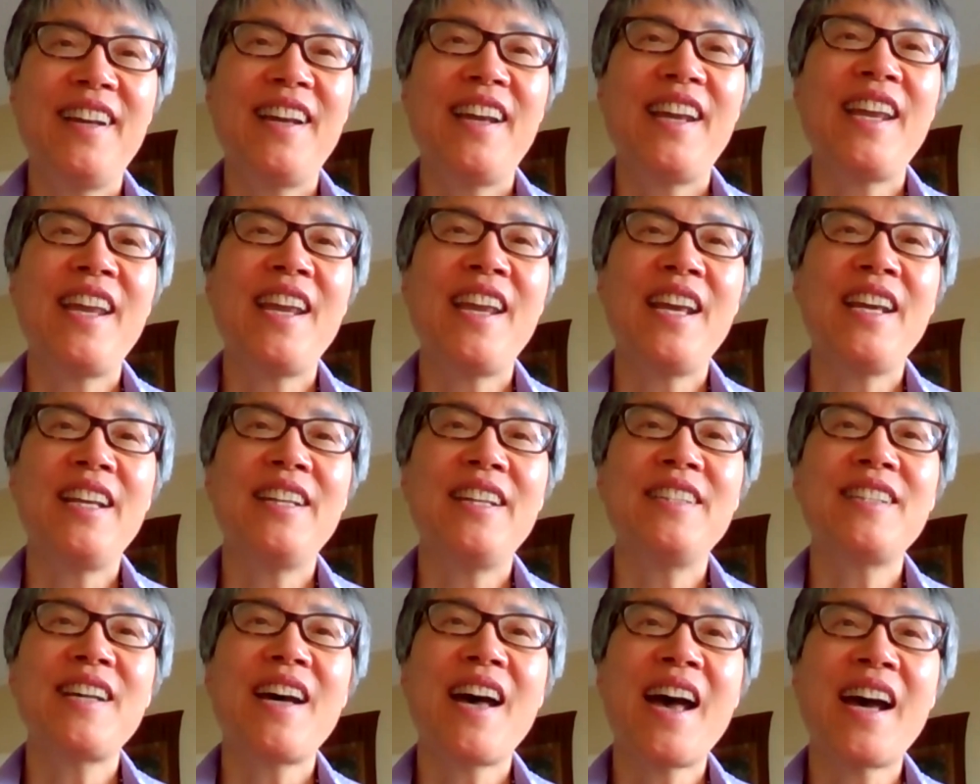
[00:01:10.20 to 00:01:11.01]

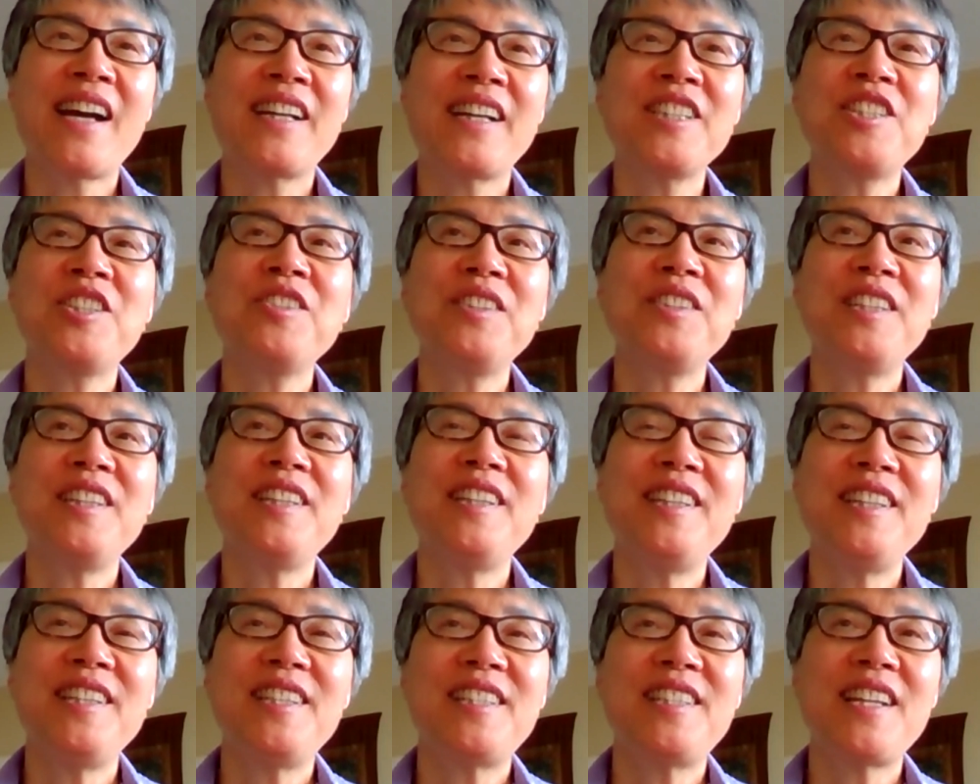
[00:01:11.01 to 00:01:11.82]
And
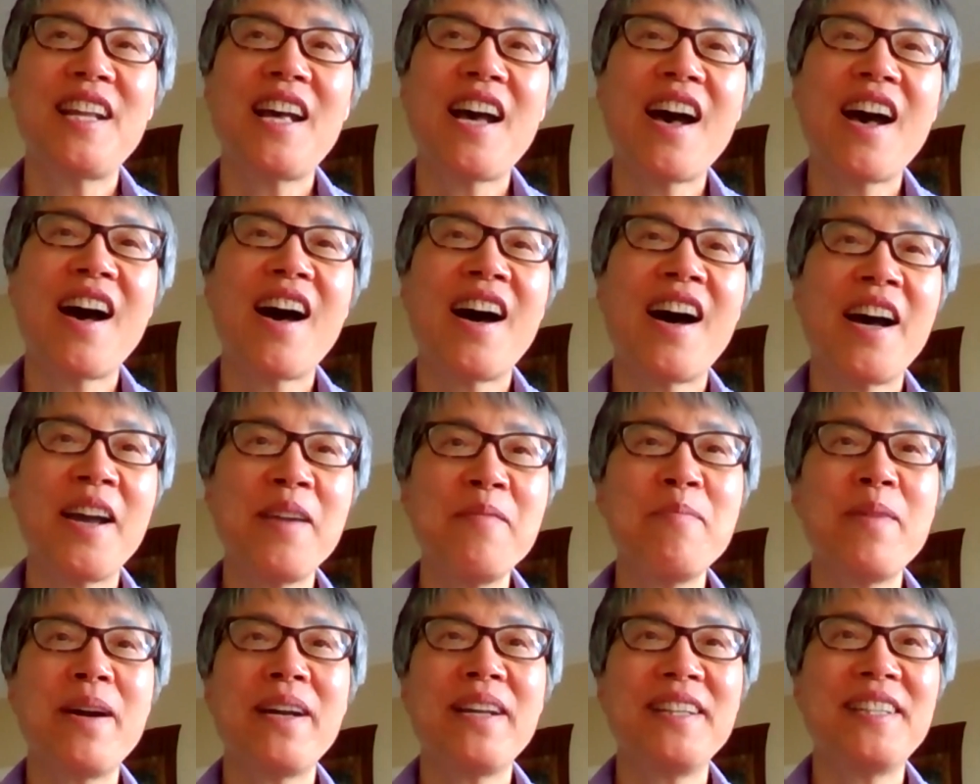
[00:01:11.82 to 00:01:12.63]
actually is that I
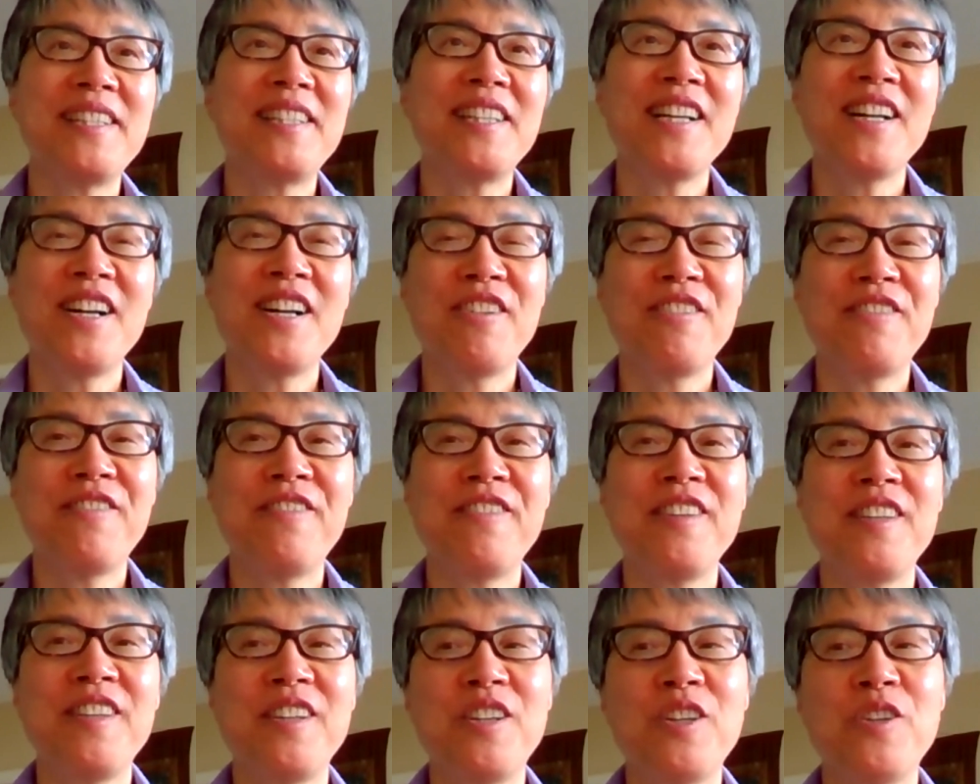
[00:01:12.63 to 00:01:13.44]
myself,
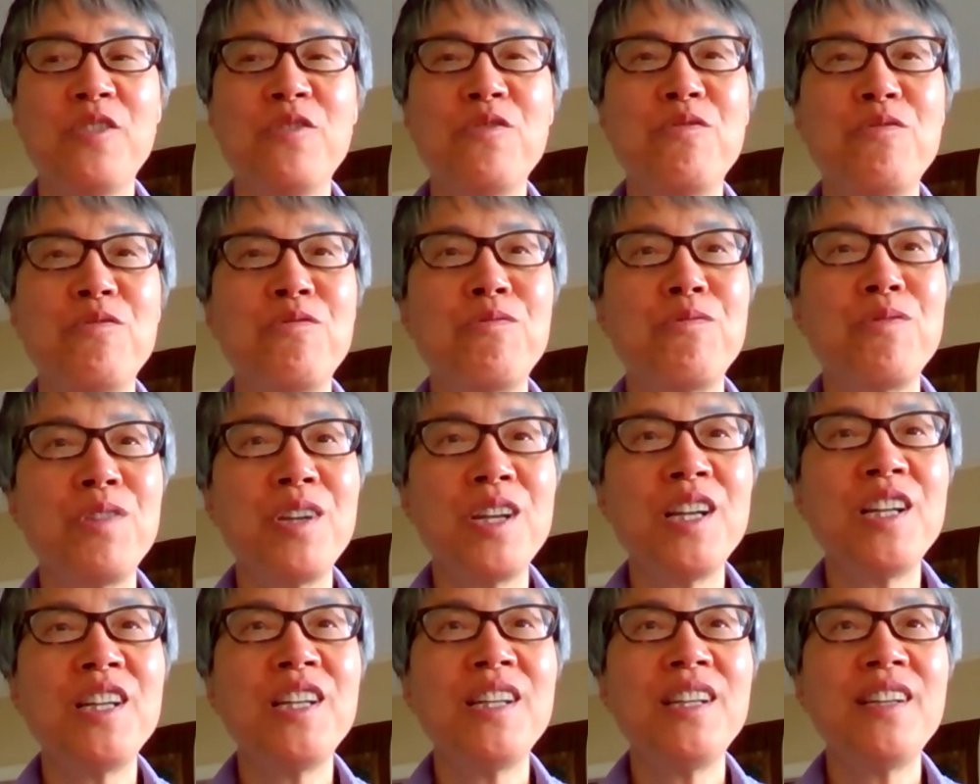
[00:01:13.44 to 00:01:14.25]

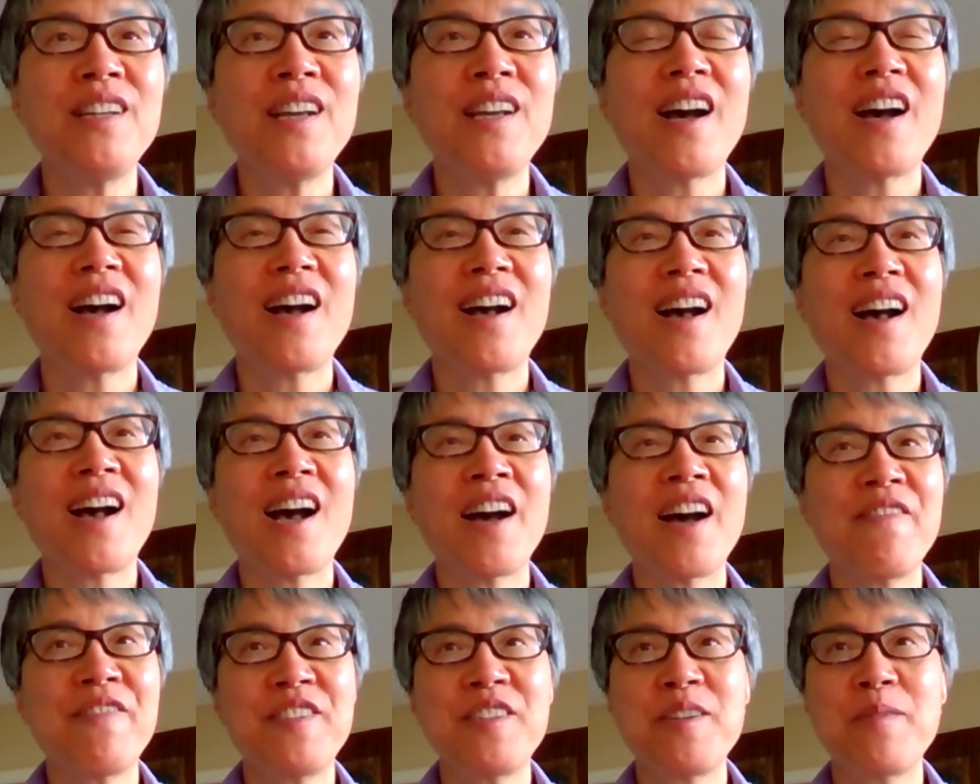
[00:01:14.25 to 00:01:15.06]
really
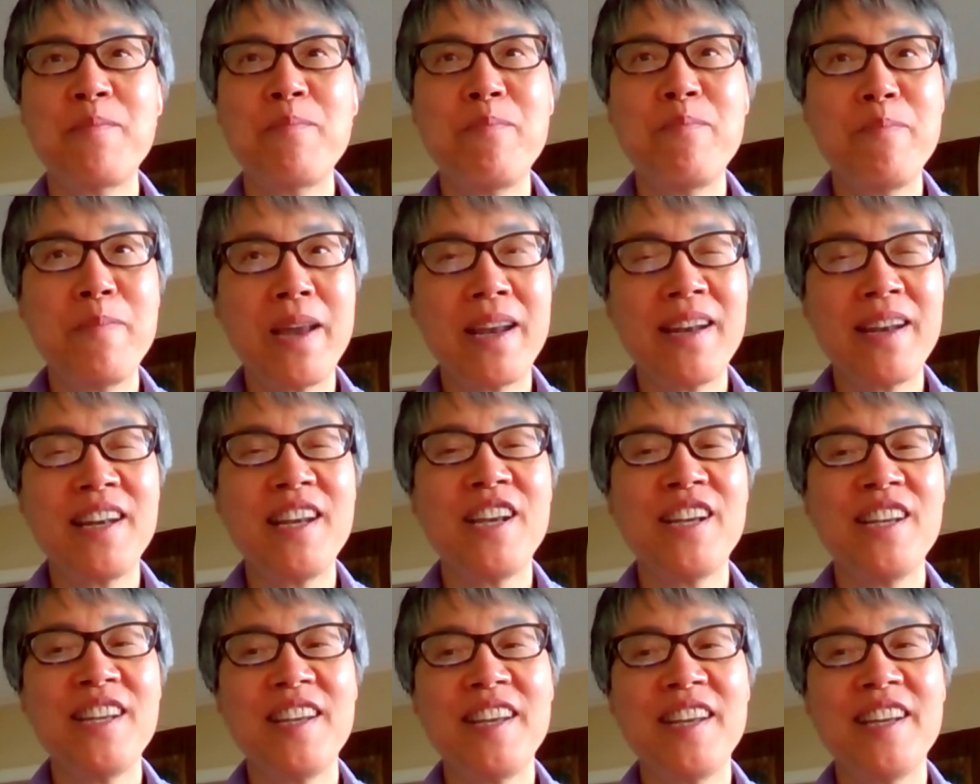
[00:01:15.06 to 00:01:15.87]
after
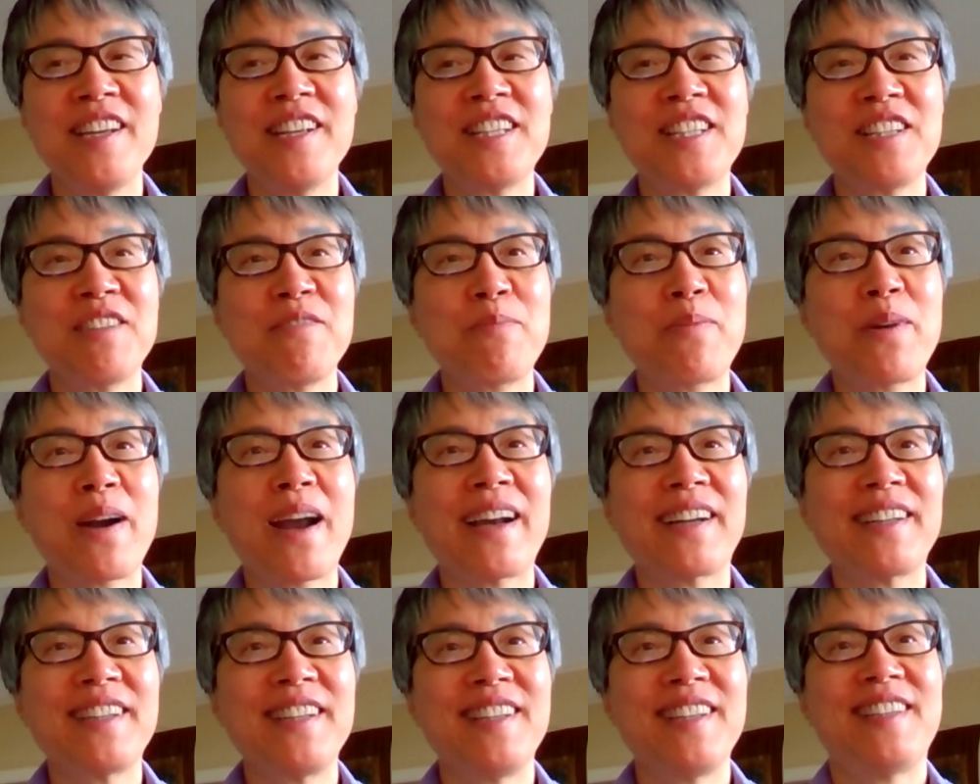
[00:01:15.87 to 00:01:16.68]
many years of
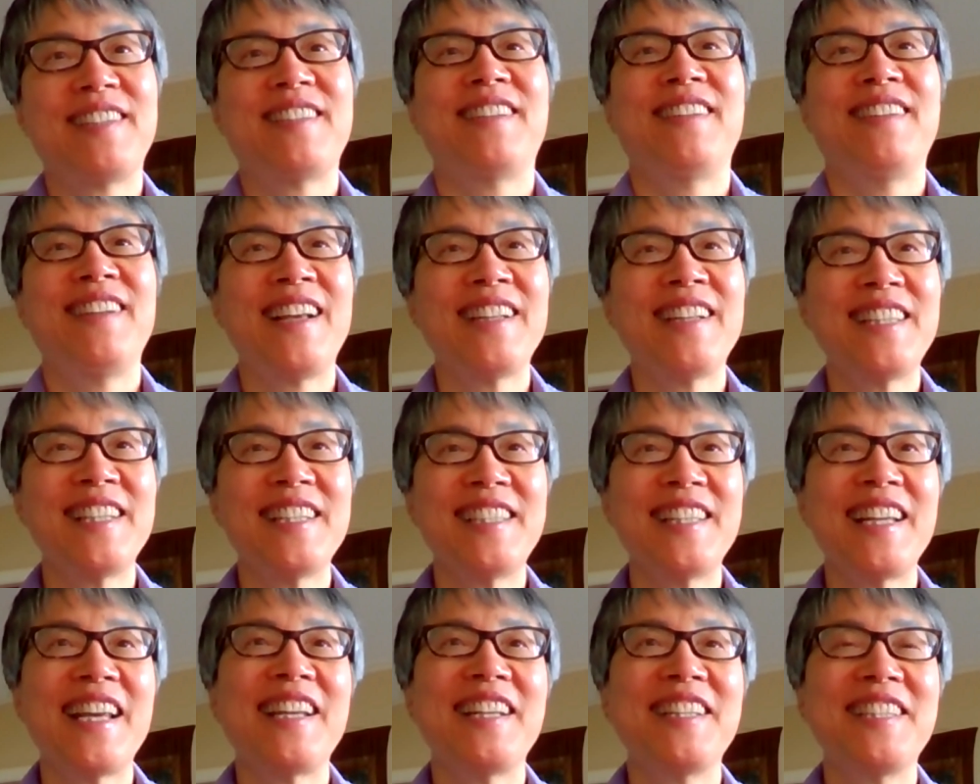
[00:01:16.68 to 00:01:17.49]
practice, let's
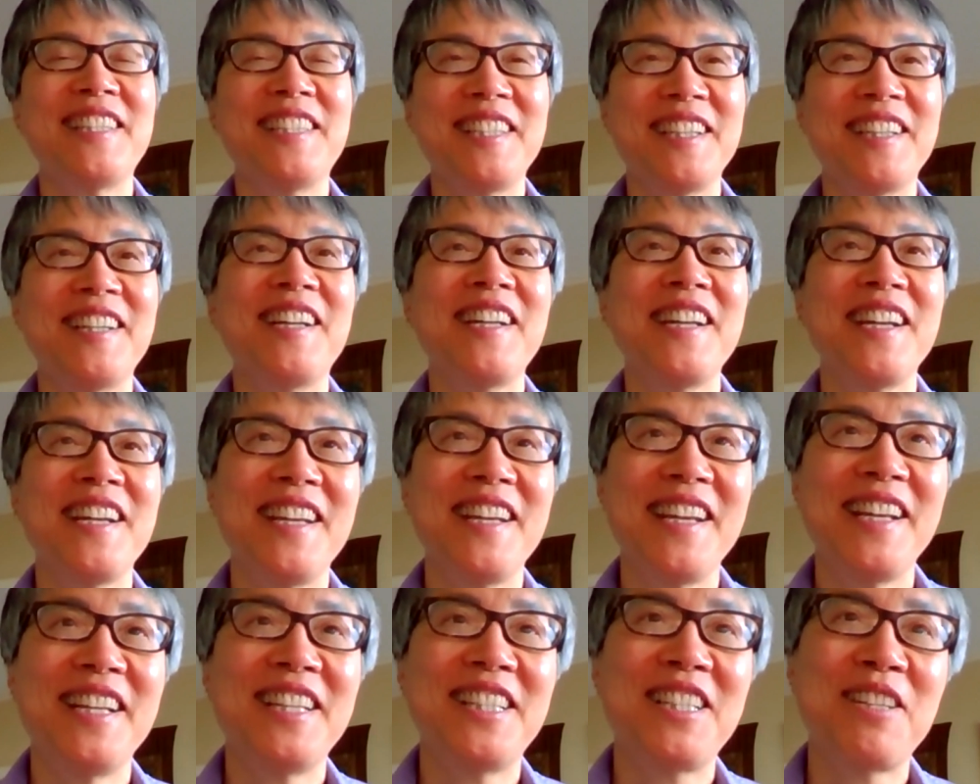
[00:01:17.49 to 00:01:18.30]
say 30
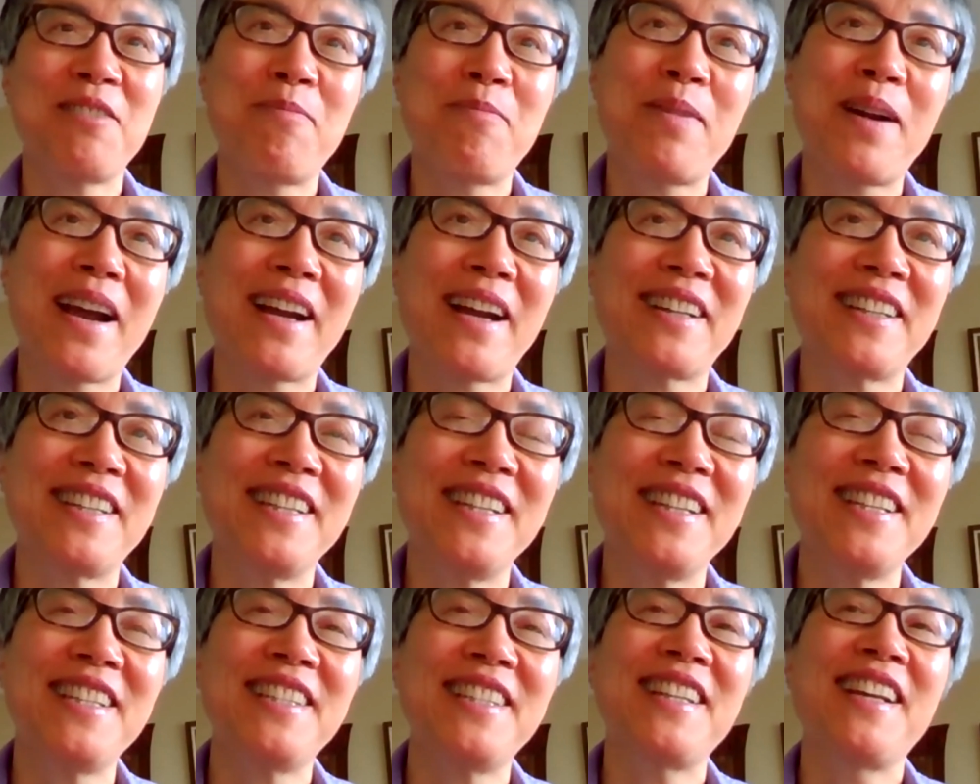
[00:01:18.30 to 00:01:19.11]
years of
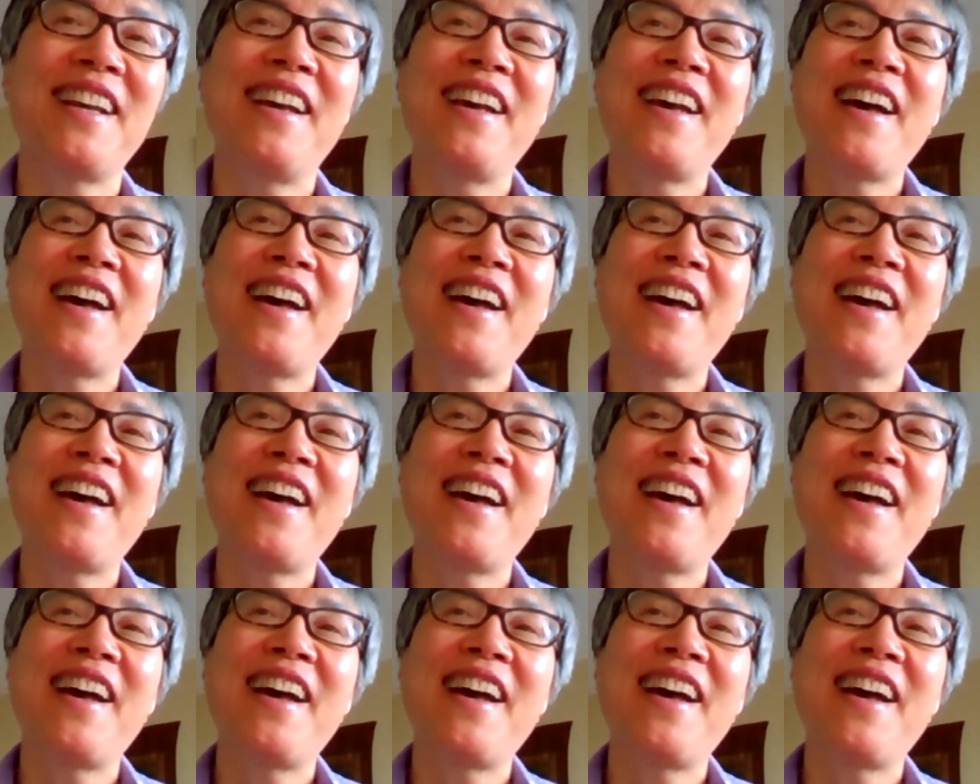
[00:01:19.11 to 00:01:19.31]
practice,